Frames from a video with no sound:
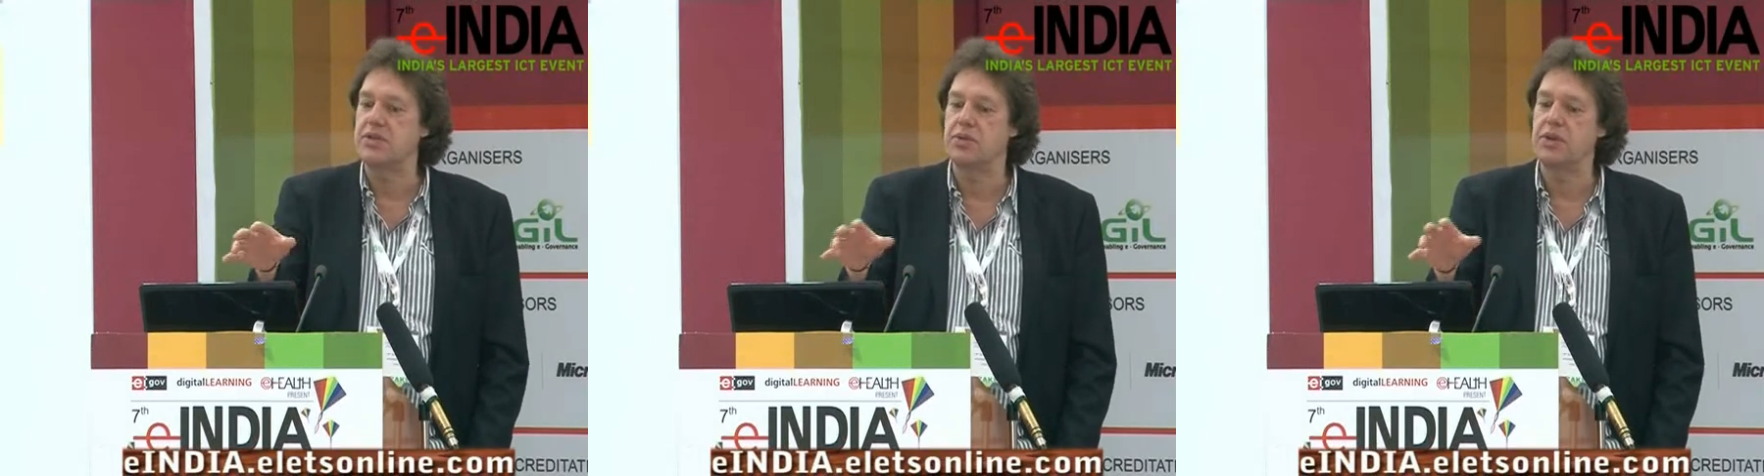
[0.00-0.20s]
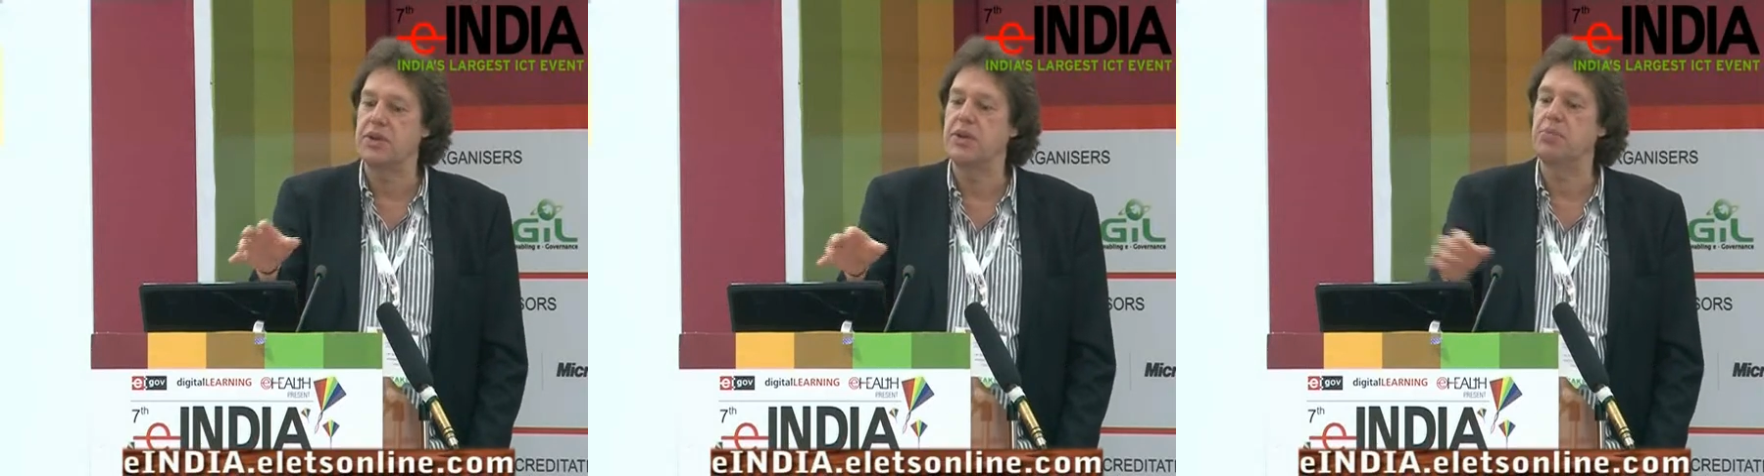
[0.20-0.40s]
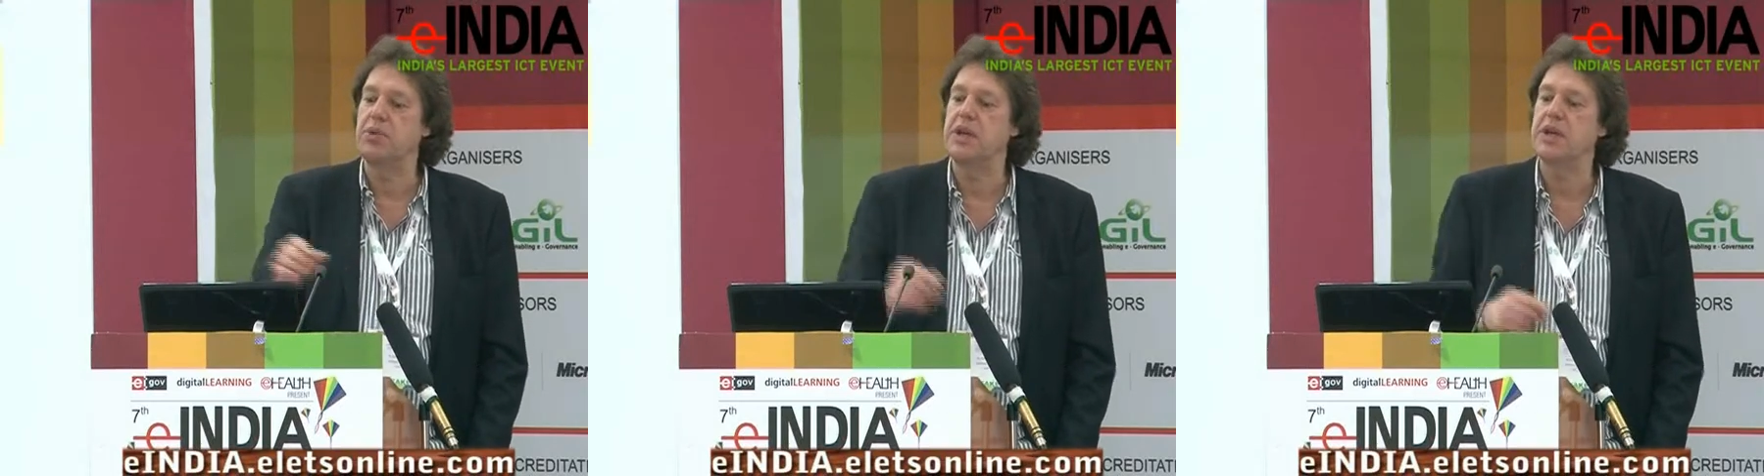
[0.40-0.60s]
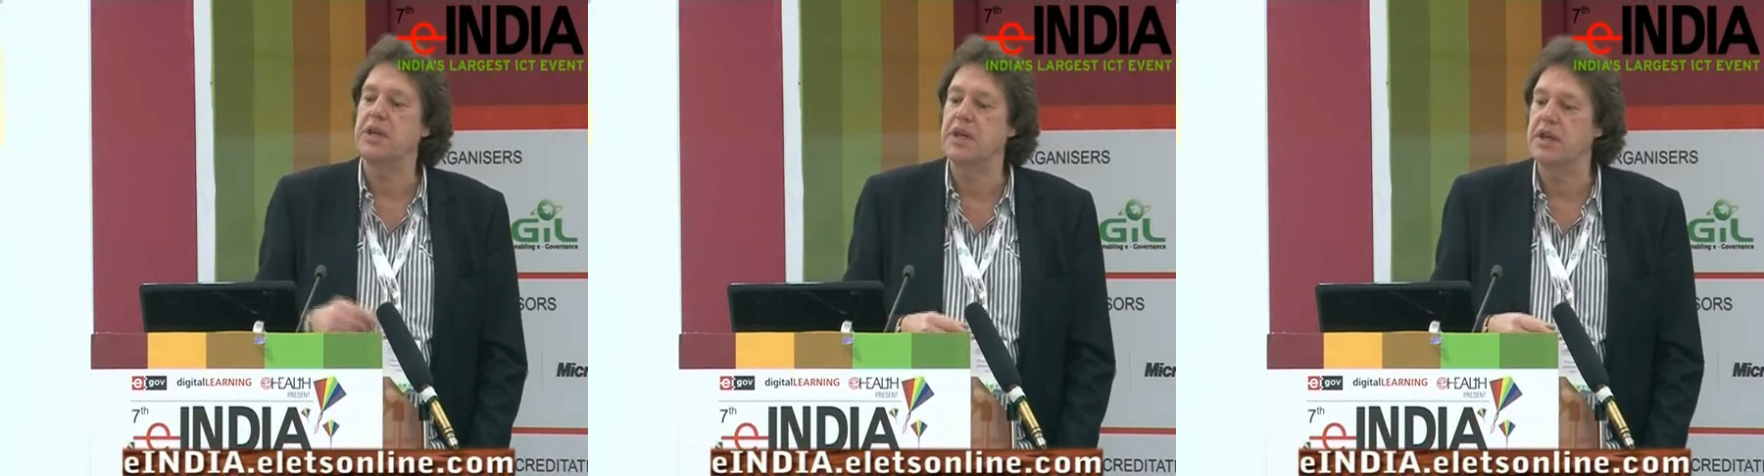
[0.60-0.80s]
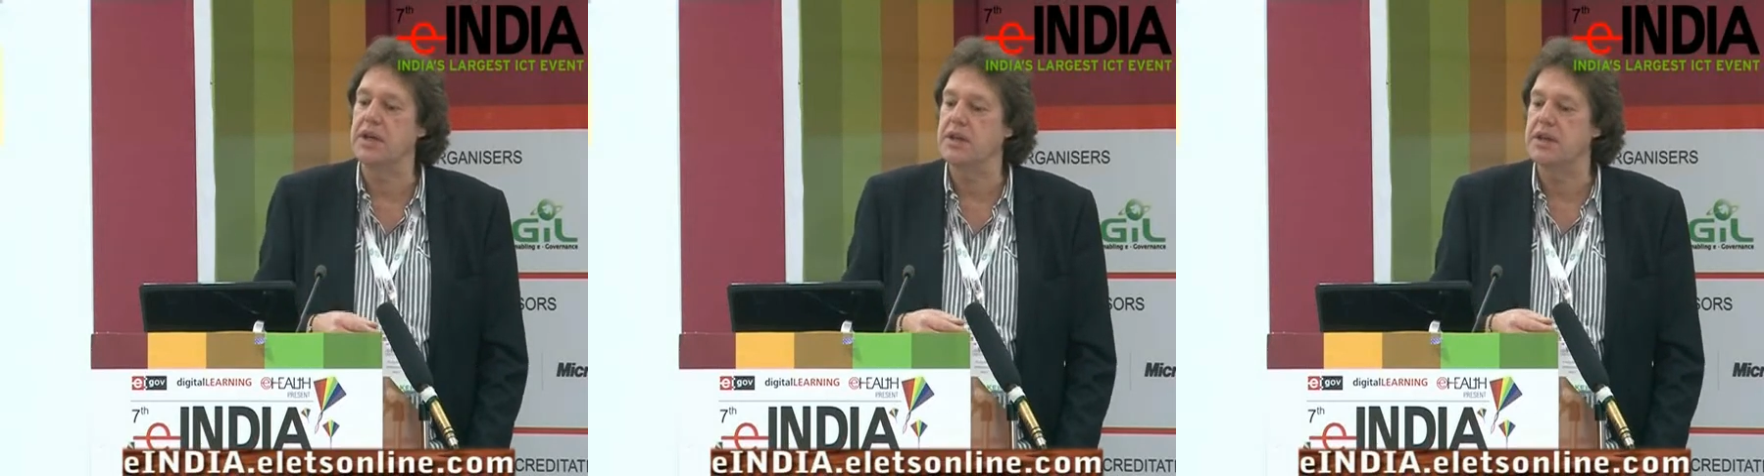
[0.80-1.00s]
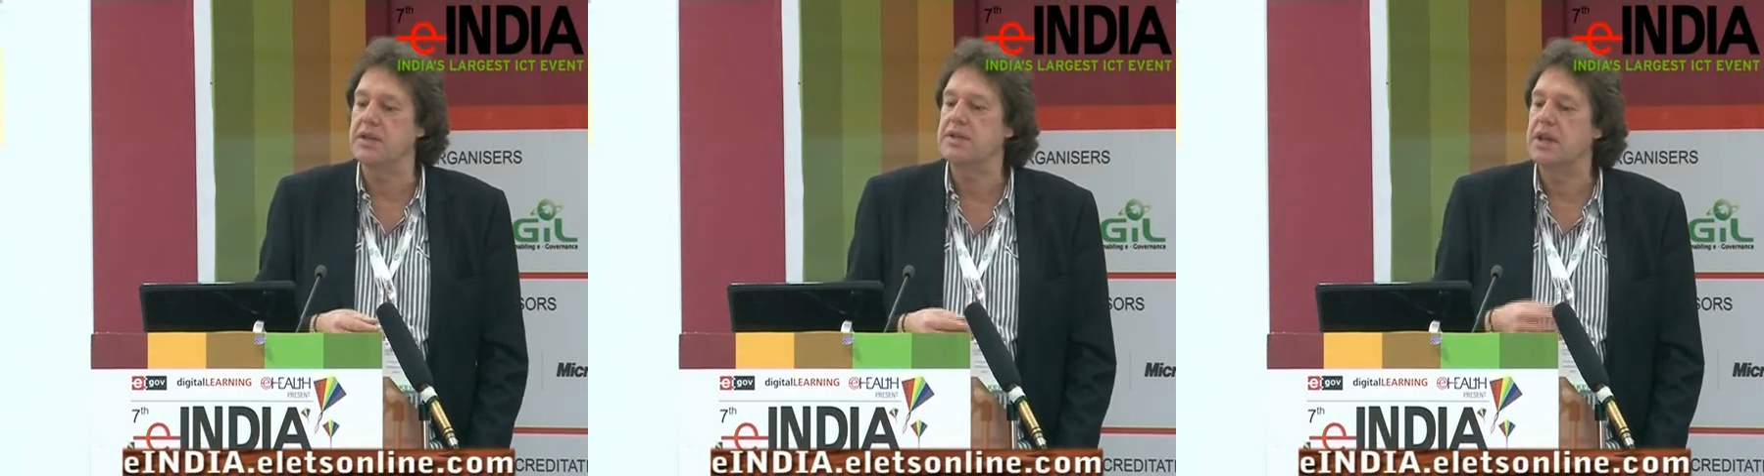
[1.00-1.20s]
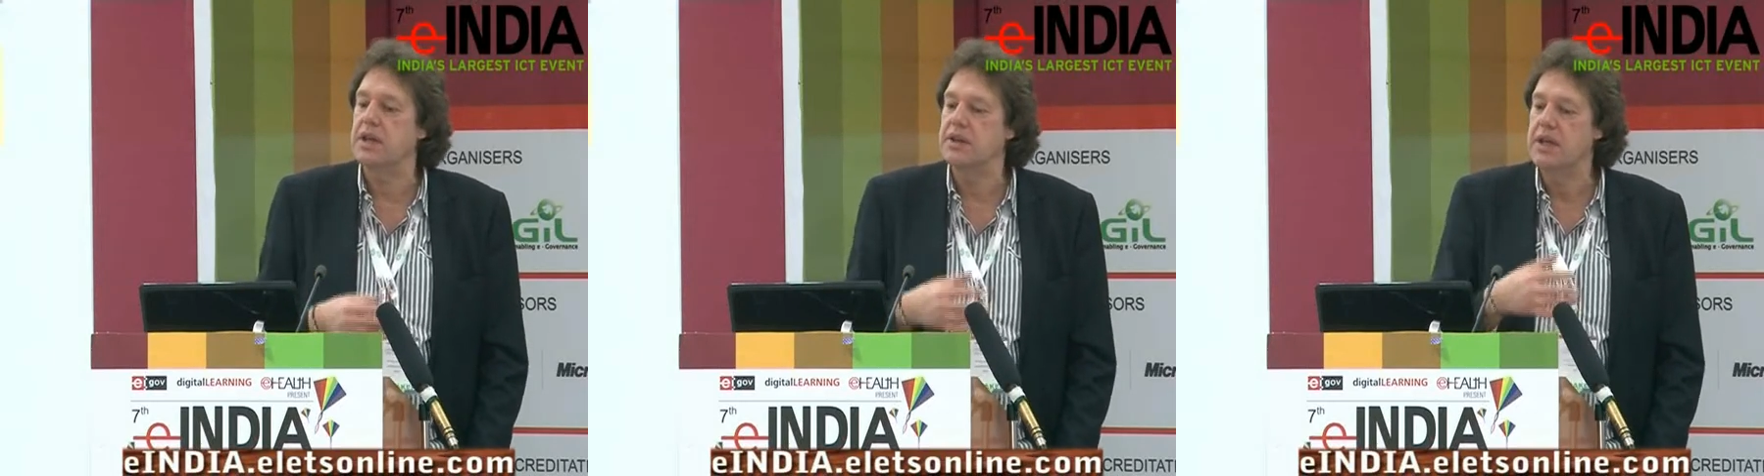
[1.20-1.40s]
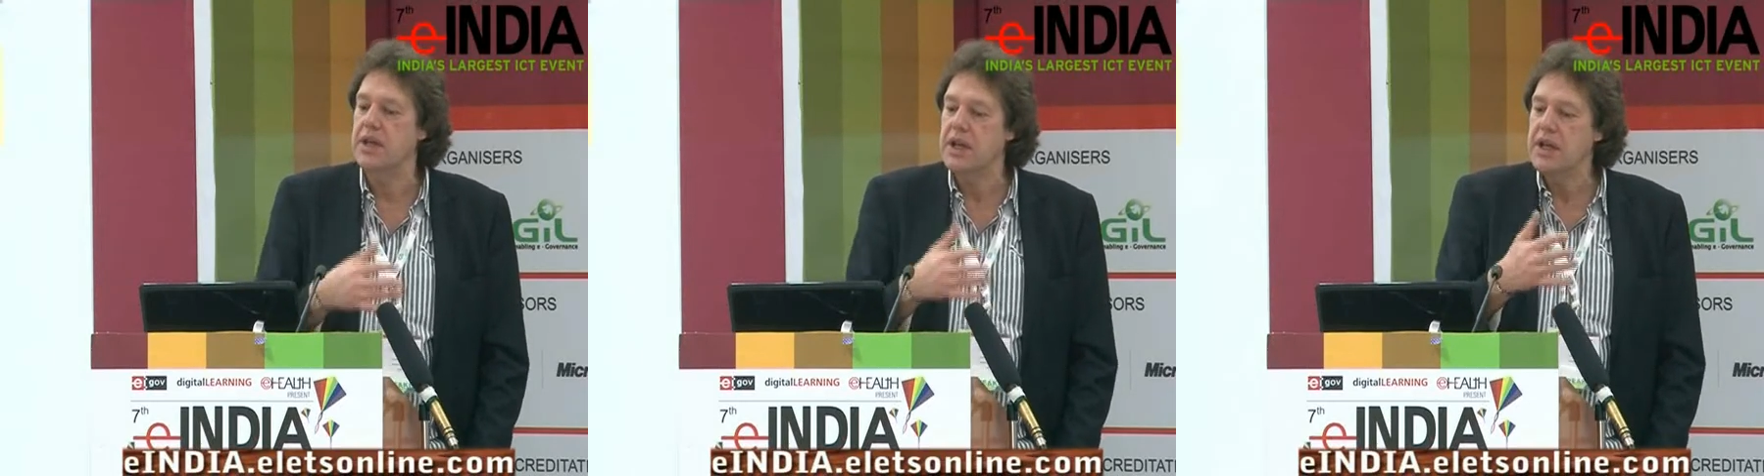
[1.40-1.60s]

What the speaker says: during the break here, is that